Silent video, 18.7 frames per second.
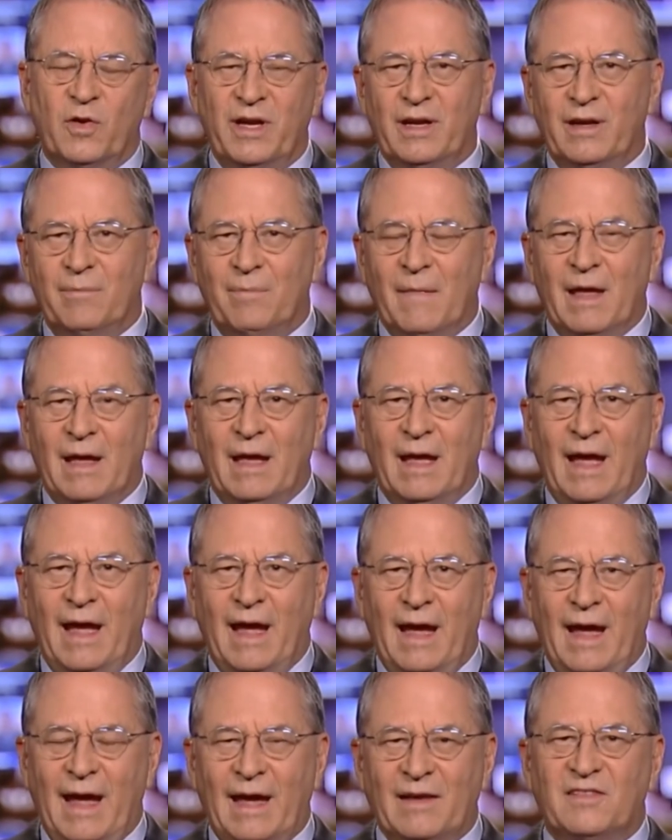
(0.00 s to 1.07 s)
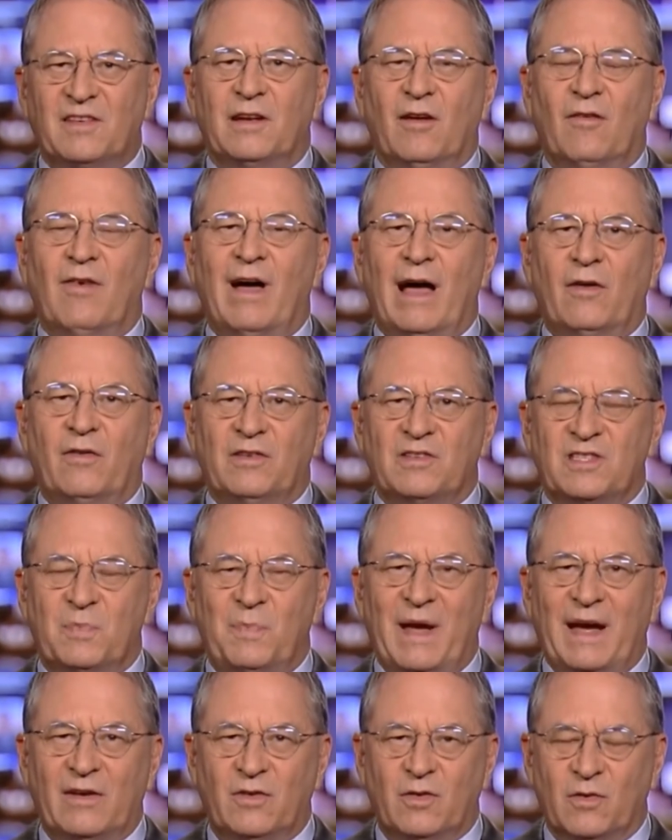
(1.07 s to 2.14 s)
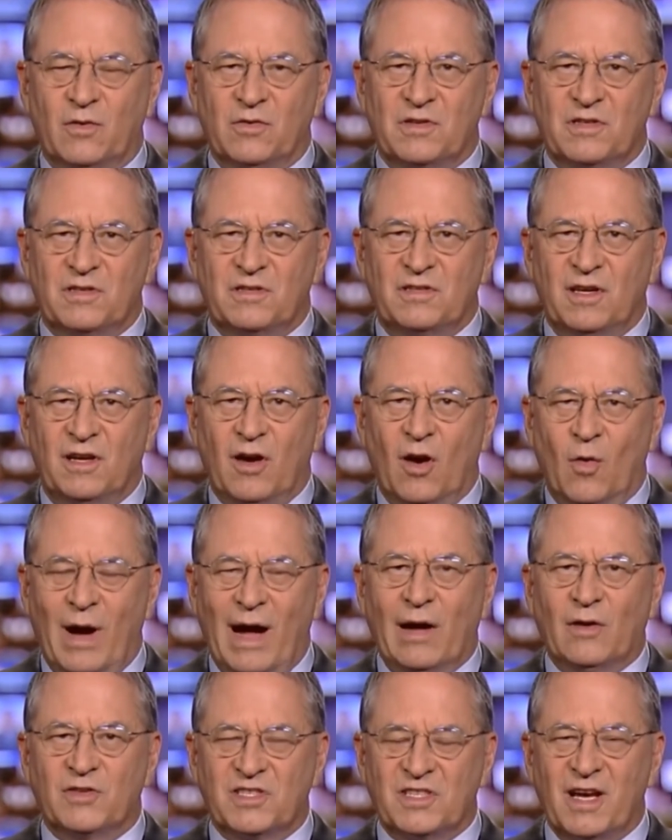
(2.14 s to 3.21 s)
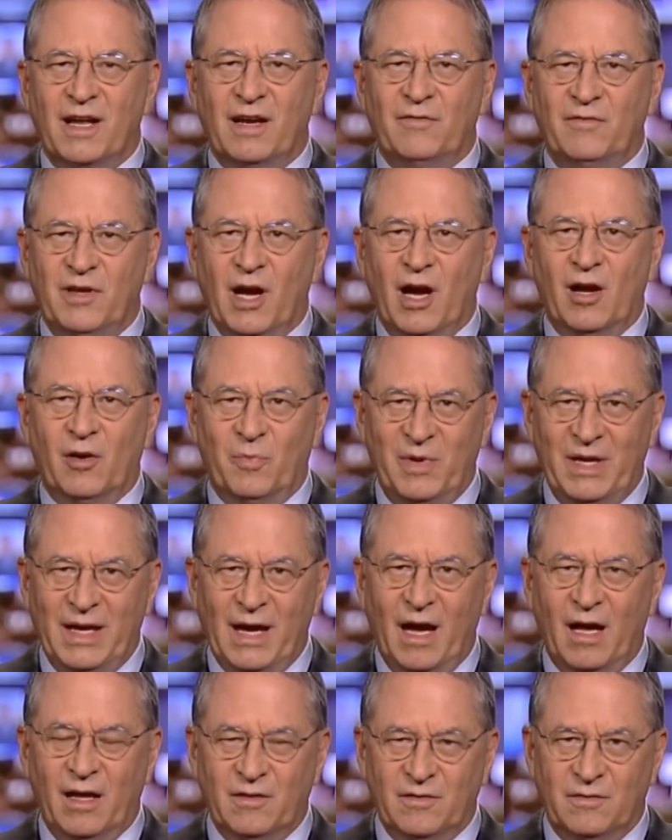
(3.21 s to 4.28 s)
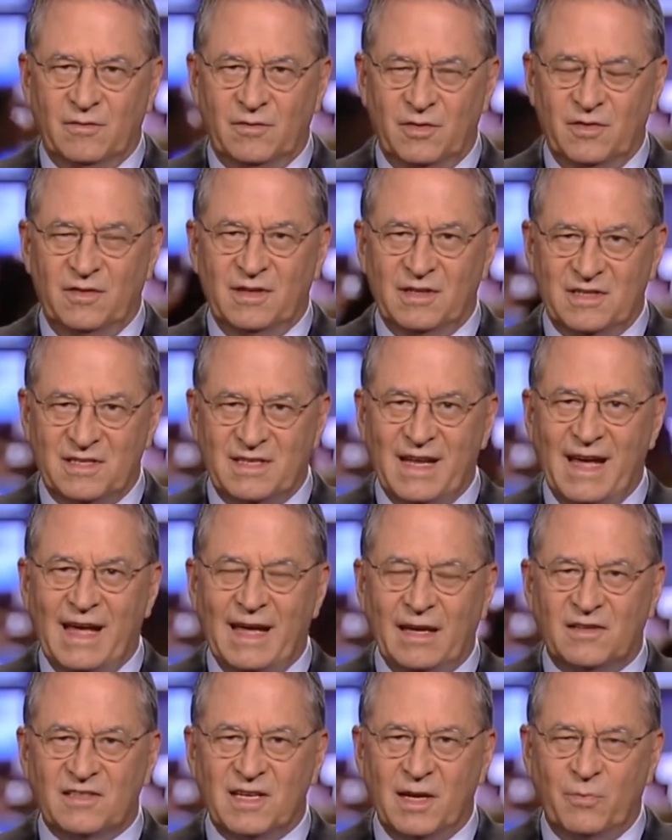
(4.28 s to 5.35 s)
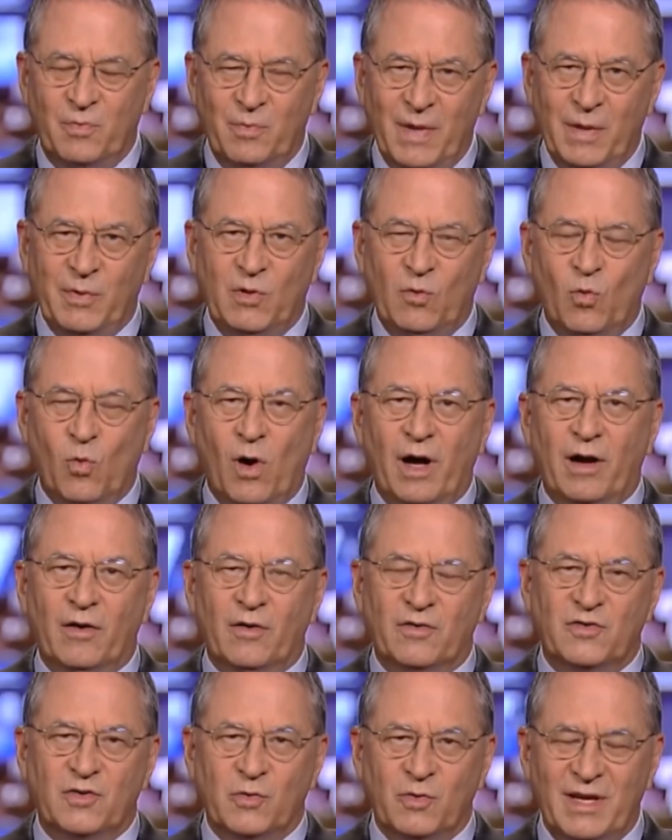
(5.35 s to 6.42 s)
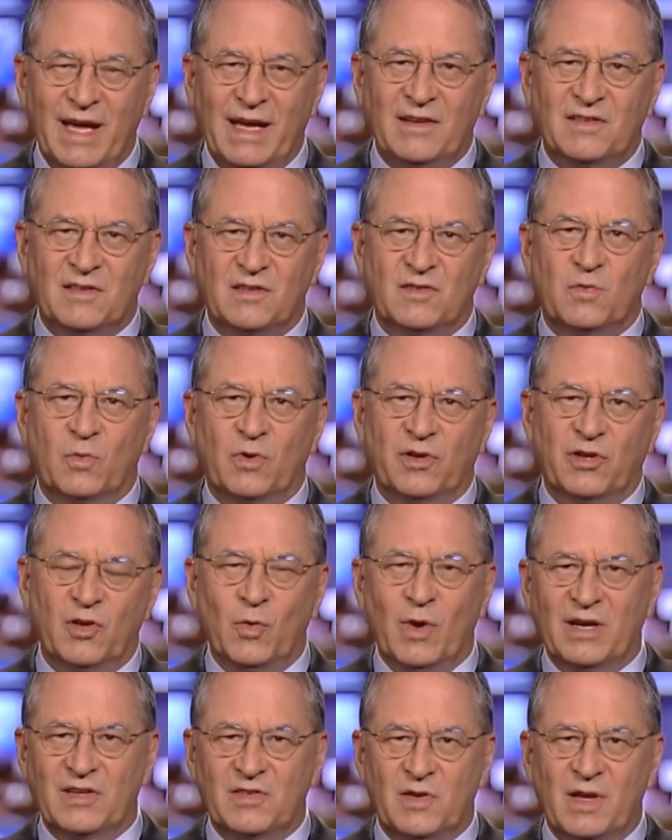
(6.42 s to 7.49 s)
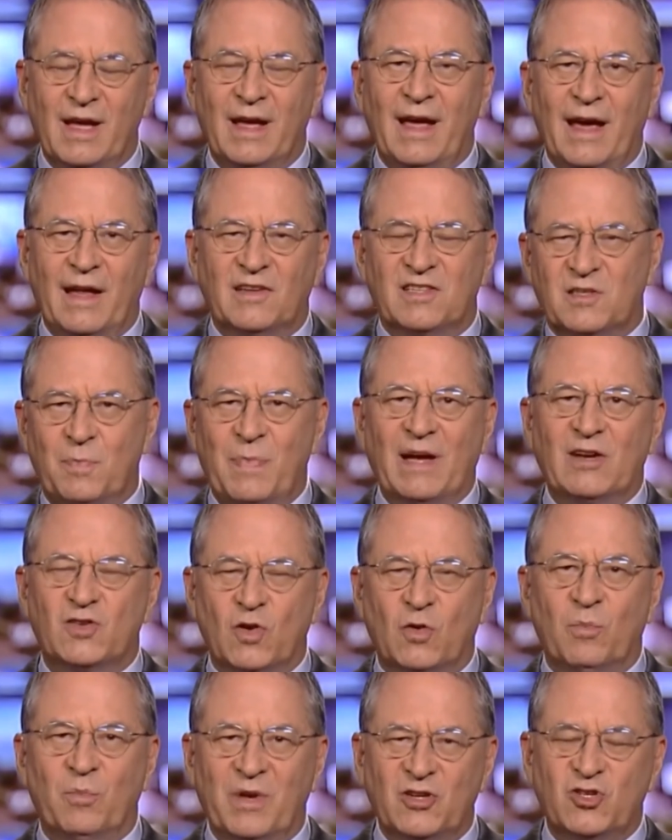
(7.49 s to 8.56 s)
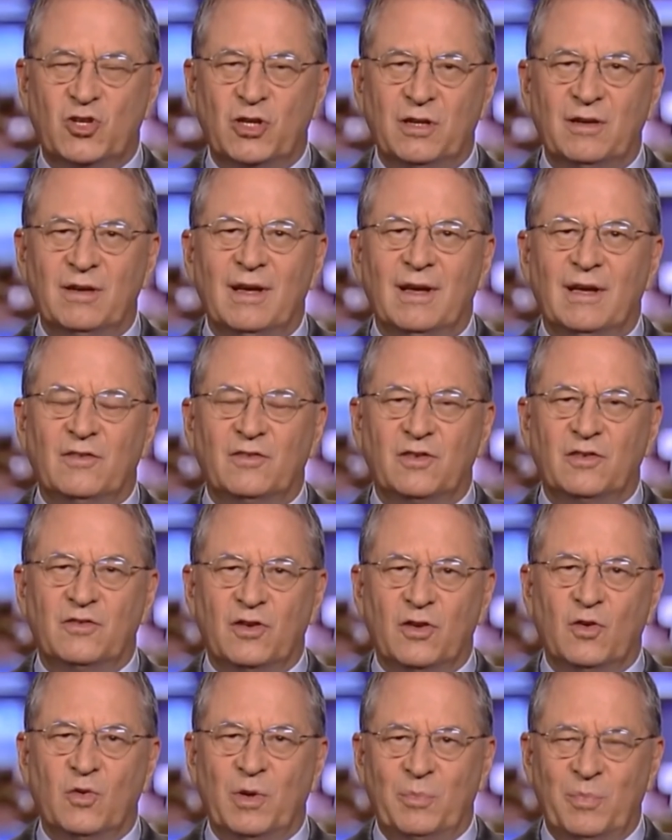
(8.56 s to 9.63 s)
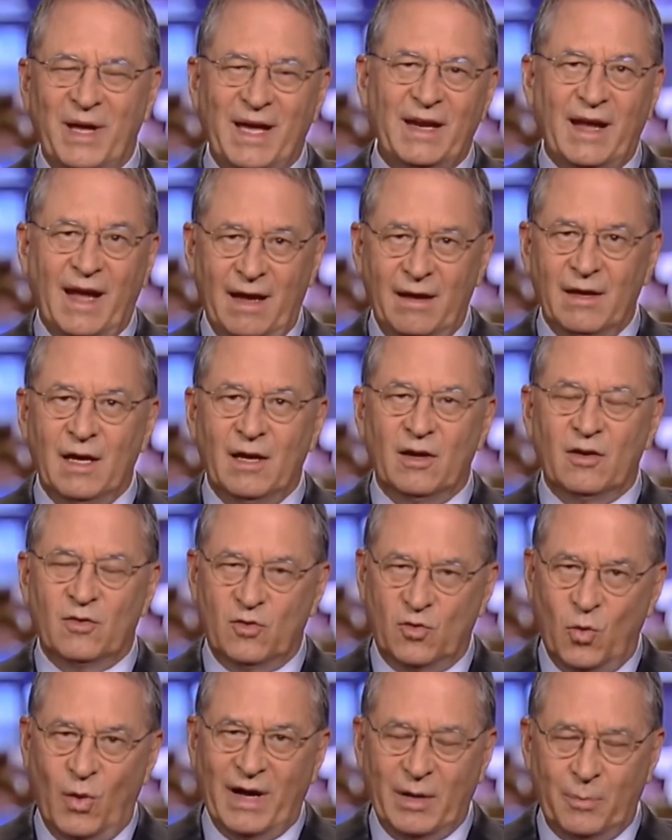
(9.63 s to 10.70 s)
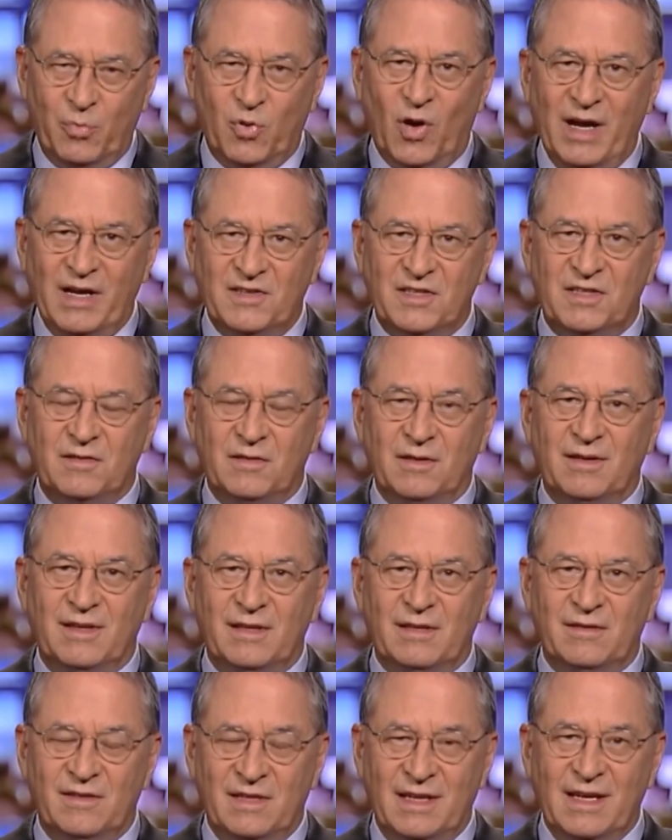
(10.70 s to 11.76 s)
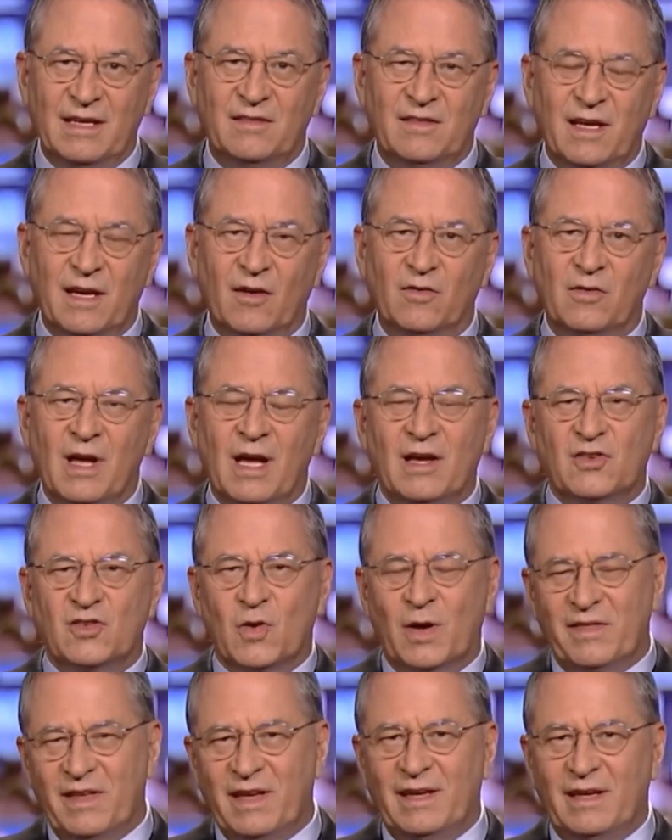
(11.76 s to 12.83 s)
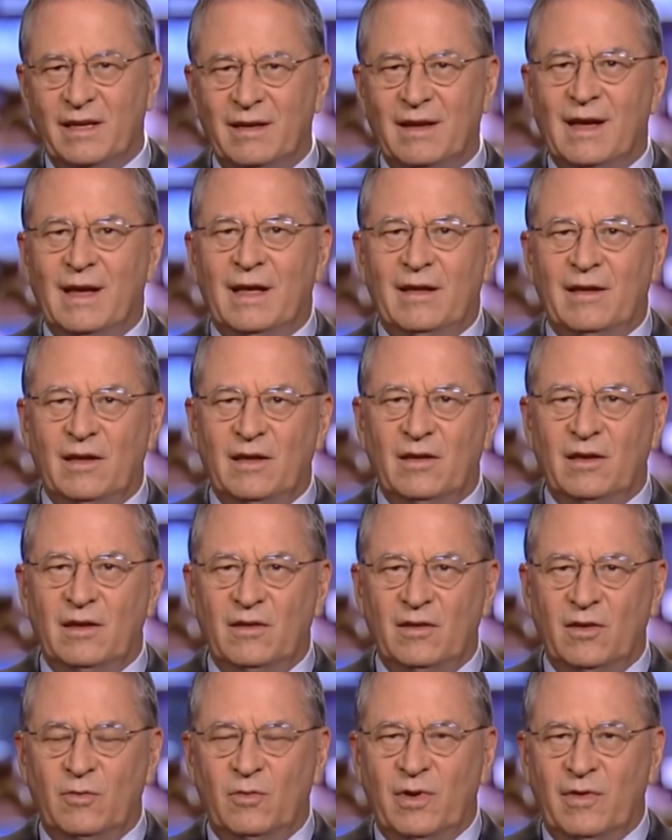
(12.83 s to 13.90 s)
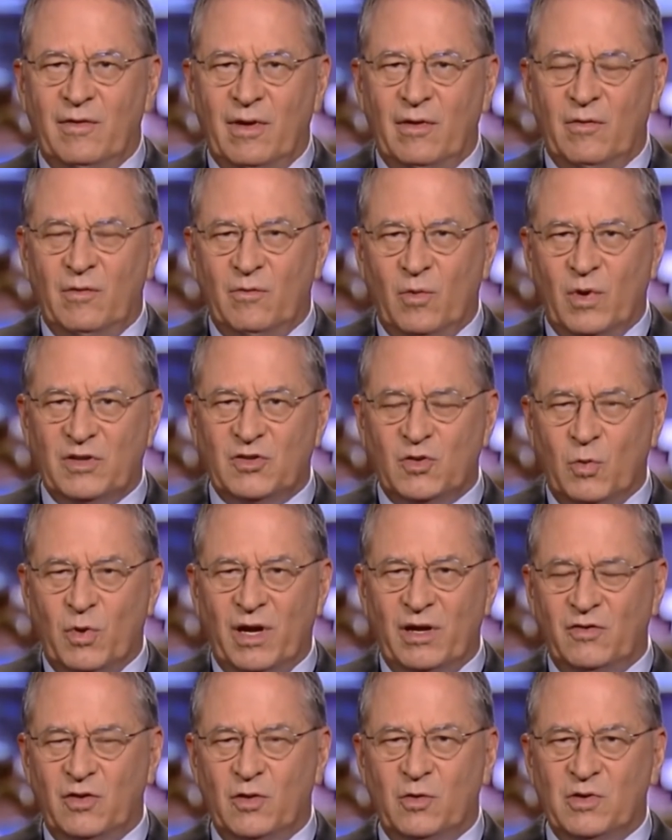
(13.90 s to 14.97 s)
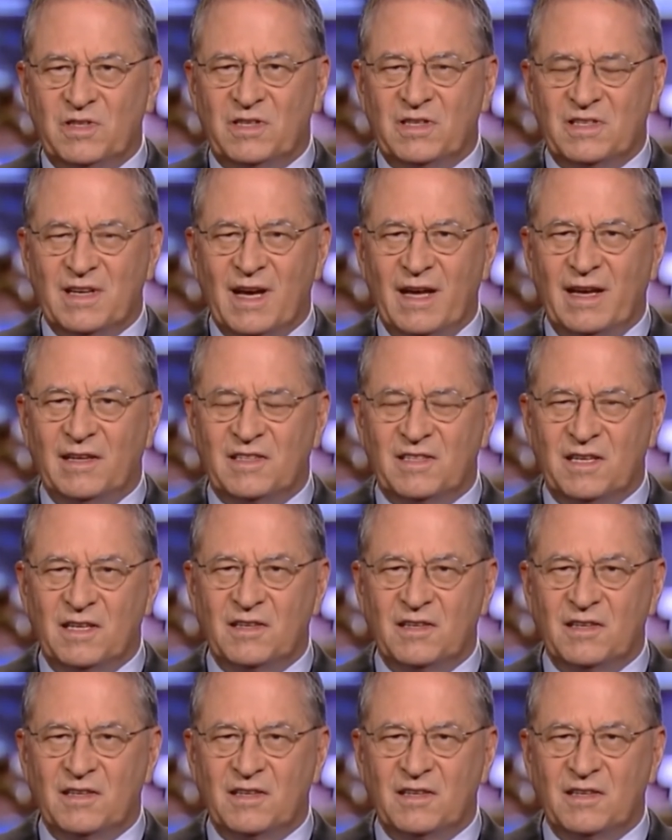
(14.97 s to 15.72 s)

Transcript: Korea hasn't allowed inspectors to go outside of Yongbyon to this day, except maybe one or two cases where U.S. had a special mission to do and paid quite a price to get there. So I think what you want to do is design a